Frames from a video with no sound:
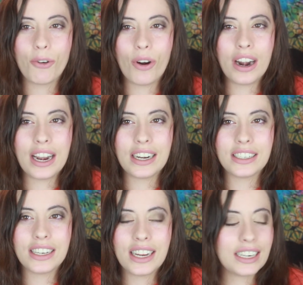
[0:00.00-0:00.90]
for it.
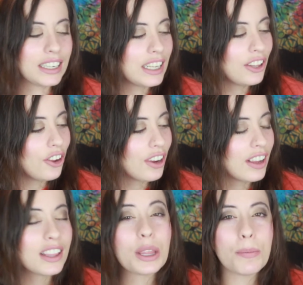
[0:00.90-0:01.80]
It doesn't look
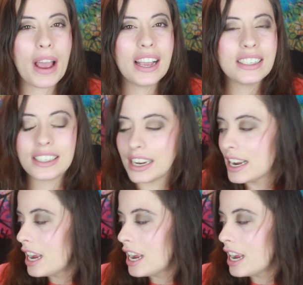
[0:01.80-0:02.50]
the best.